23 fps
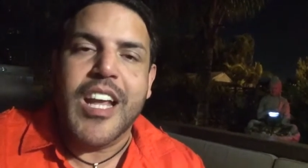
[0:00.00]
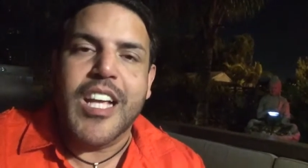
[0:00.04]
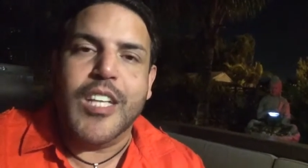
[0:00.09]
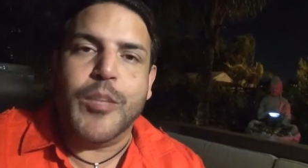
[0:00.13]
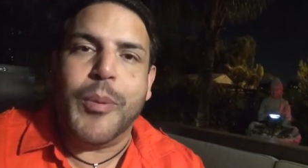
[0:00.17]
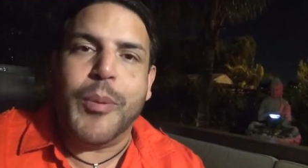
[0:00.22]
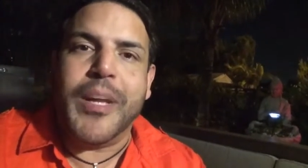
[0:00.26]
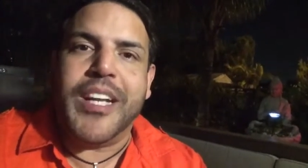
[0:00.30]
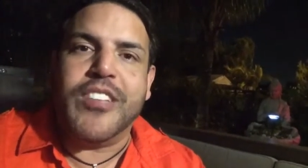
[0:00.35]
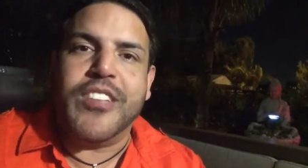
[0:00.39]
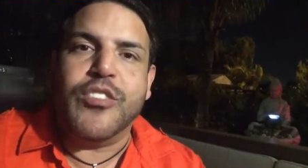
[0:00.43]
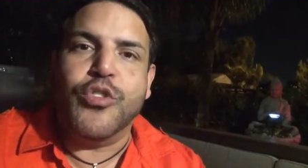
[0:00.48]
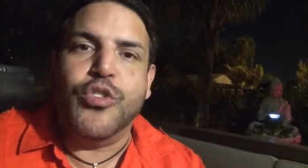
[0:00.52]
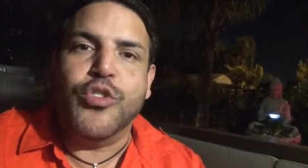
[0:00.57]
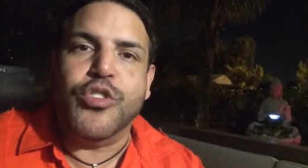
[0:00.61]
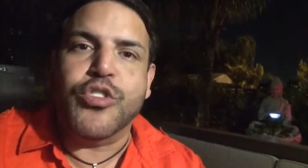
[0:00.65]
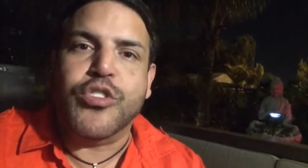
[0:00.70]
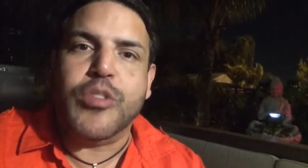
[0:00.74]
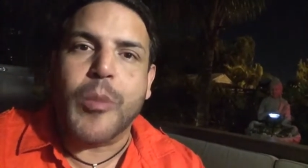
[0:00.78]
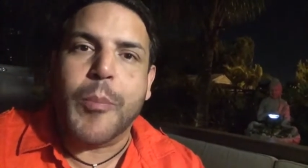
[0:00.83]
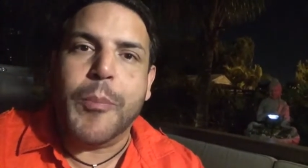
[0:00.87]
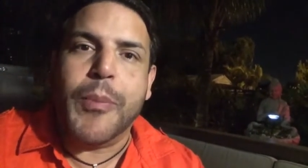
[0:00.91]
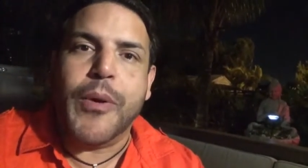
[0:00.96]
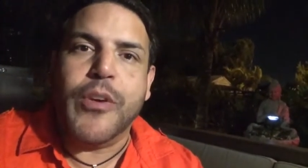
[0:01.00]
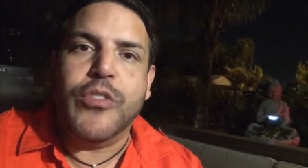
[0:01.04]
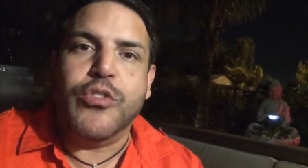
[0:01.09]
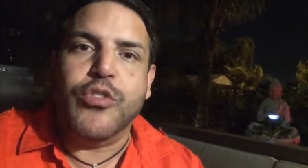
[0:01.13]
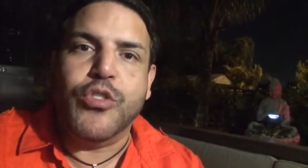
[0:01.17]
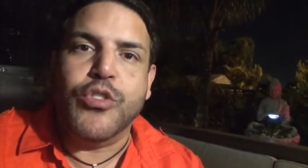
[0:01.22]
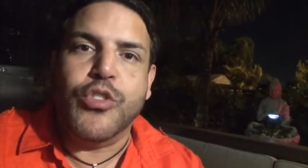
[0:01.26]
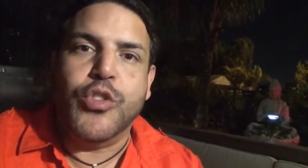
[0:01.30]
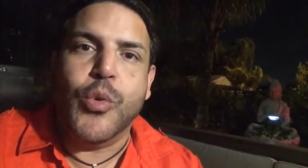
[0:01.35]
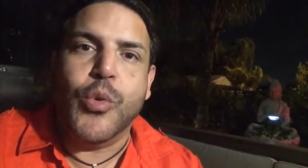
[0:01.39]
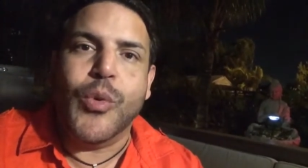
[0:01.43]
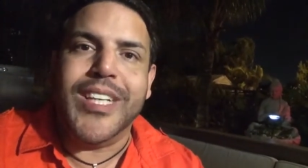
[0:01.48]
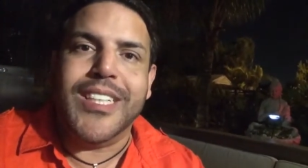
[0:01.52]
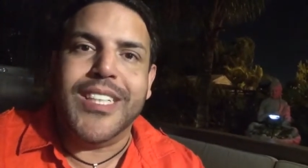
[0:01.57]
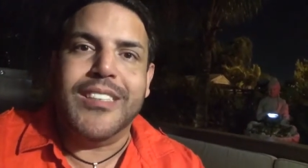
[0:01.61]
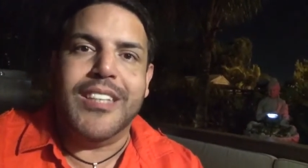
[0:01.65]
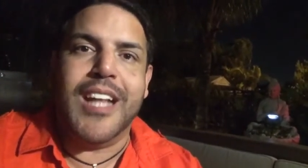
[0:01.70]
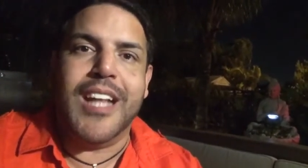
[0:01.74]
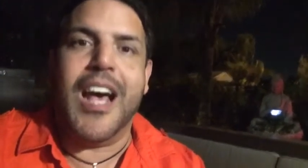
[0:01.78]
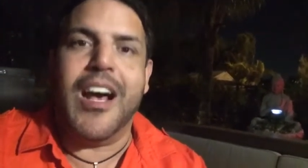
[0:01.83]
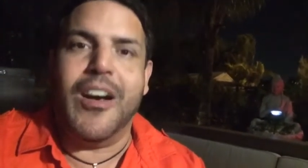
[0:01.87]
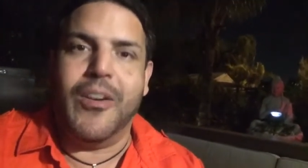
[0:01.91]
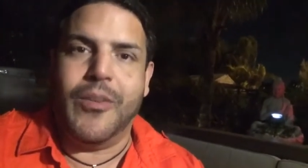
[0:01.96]
it's because you're supposed to do it
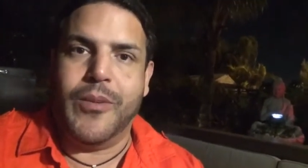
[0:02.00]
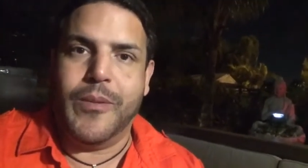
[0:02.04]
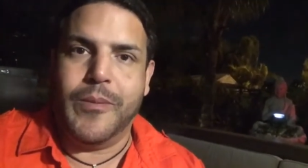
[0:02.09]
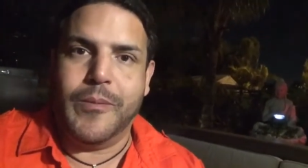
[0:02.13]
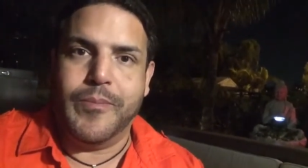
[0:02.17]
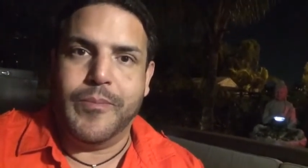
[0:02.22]
now.